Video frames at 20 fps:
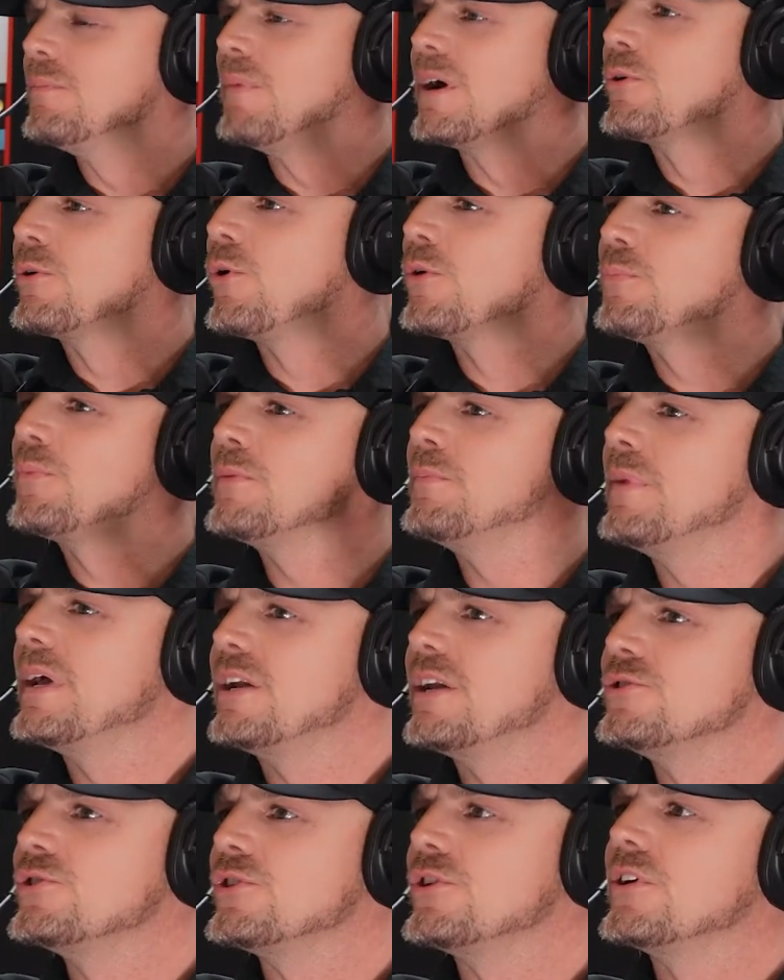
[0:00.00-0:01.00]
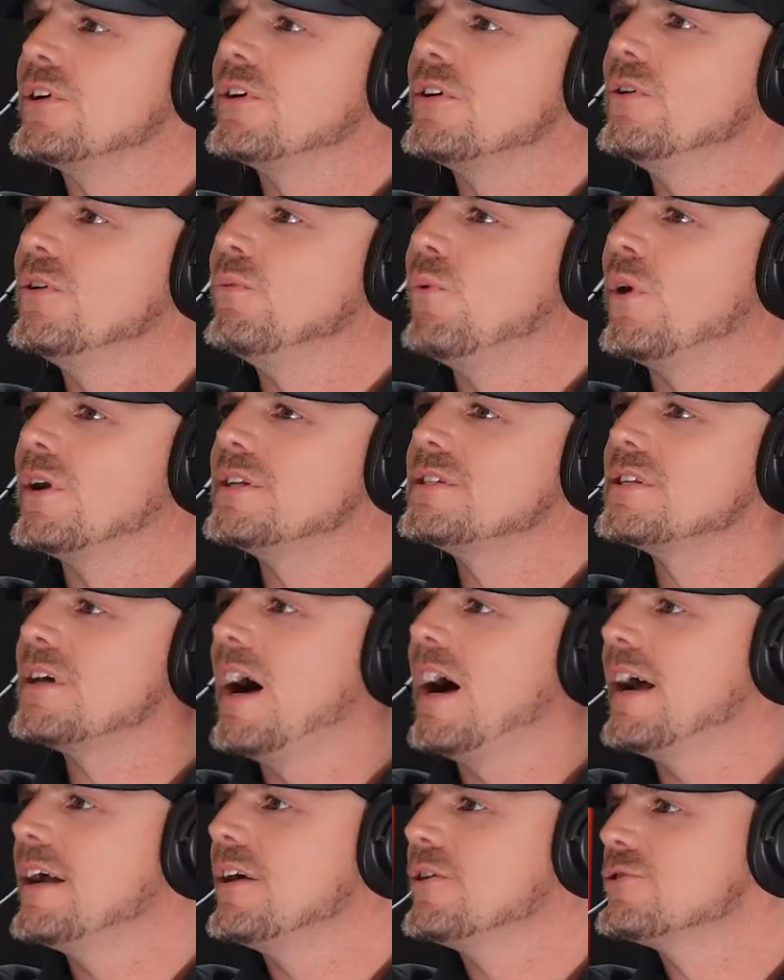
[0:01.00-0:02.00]
My corporate manager wanted to
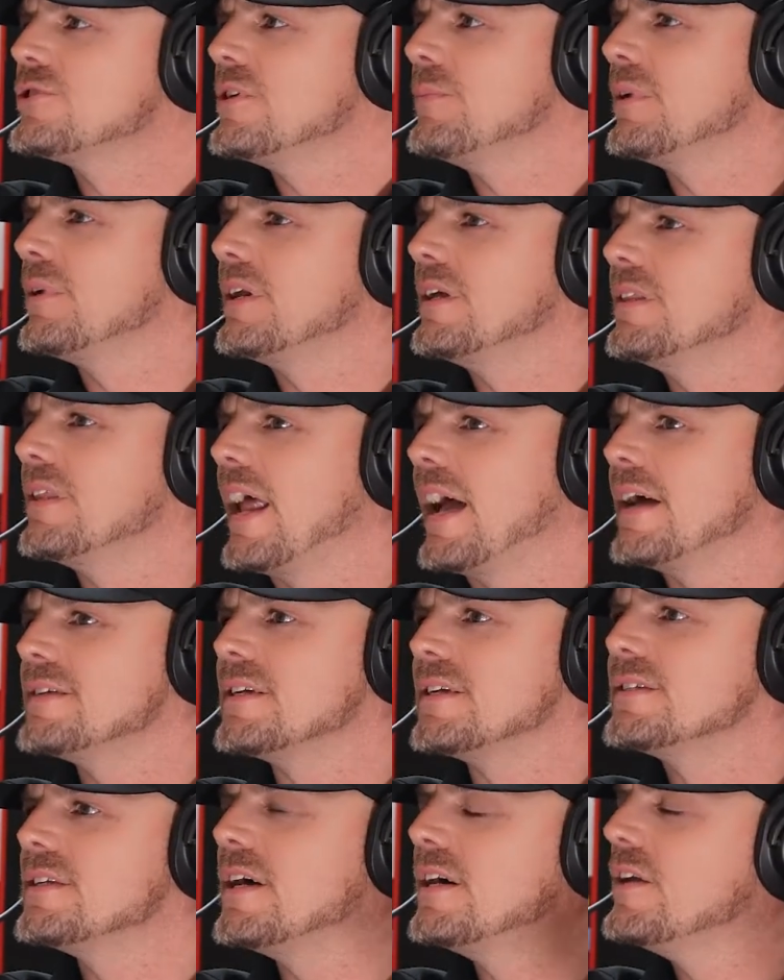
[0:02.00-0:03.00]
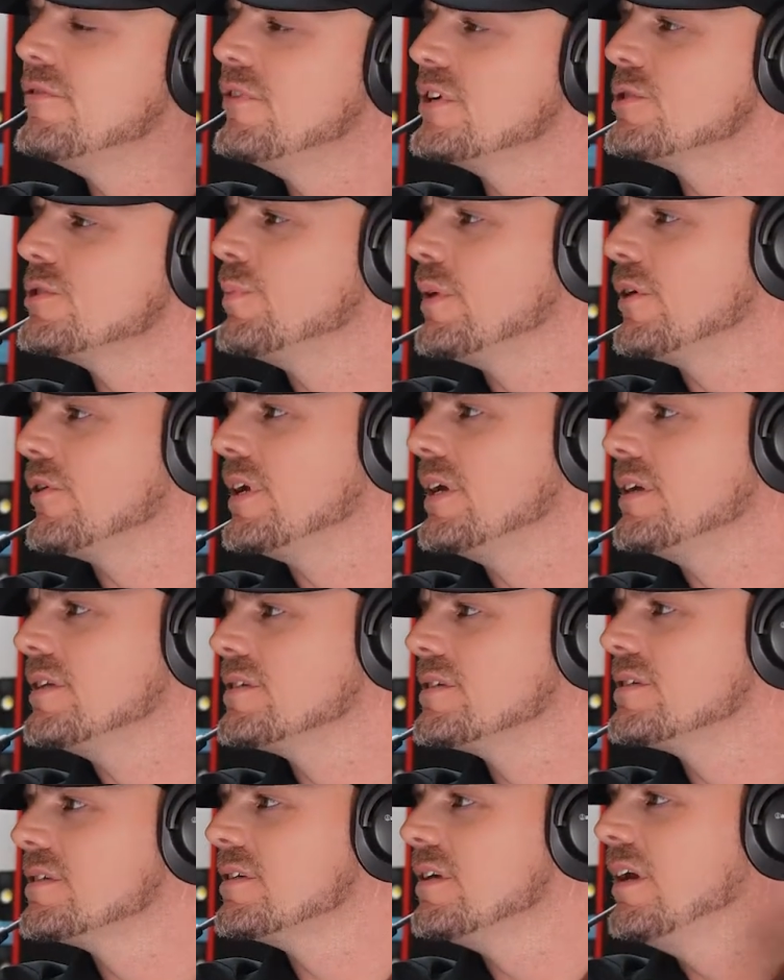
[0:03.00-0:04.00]
hire somebody that has a ton of
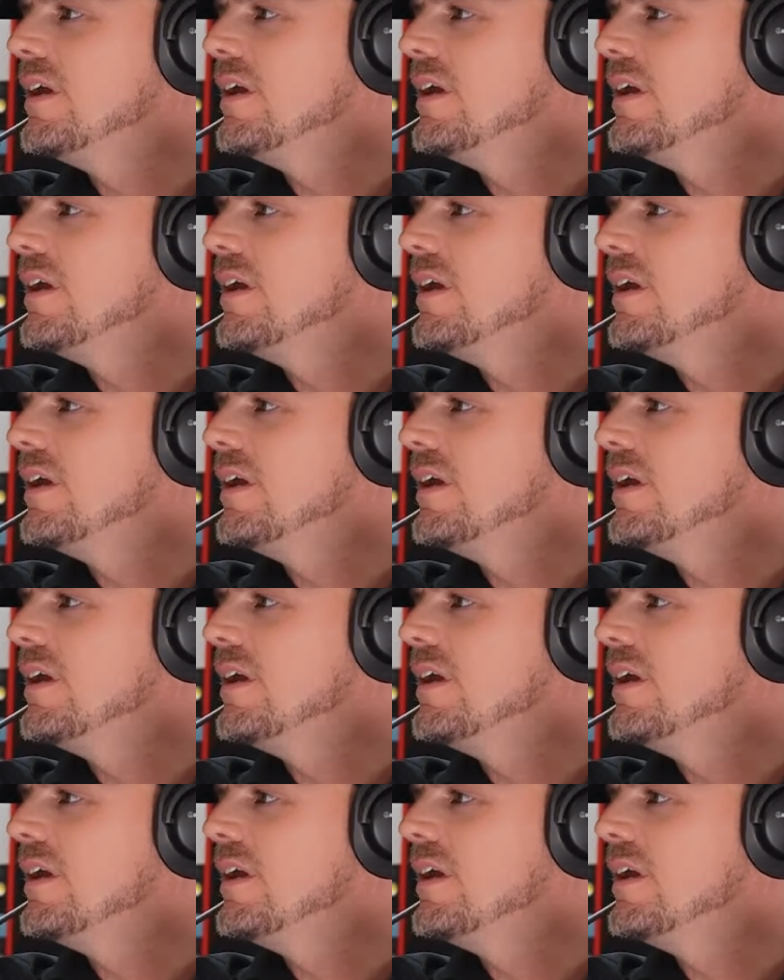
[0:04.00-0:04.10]
experience